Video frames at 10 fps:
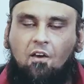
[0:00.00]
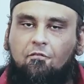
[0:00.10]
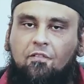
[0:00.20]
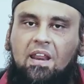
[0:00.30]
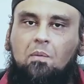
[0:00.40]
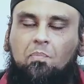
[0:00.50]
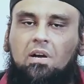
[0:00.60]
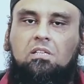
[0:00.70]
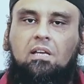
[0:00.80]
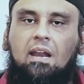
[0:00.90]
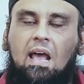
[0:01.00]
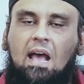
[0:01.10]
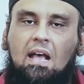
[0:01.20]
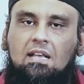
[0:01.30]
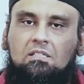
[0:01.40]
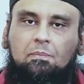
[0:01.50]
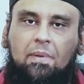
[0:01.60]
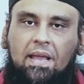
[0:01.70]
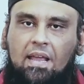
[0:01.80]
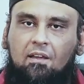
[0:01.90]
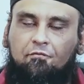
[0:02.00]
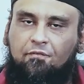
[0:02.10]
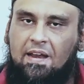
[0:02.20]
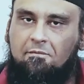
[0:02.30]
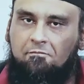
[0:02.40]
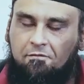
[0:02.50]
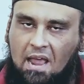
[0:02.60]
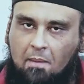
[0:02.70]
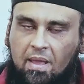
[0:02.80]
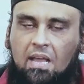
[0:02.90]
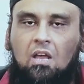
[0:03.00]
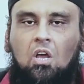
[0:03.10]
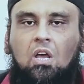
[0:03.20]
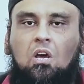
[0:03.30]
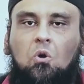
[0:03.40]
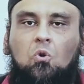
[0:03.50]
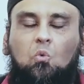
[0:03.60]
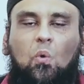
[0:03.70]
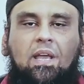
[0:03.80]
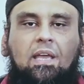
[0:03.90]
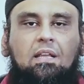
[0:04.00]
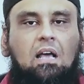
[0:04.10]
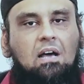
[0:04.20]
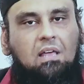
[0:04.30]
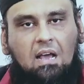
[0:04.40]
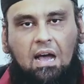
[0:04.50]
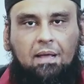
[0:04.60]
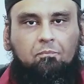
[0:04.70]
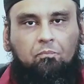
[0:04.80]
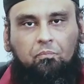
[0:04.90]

Every person has been flim flamming, hoodwinking the other guy.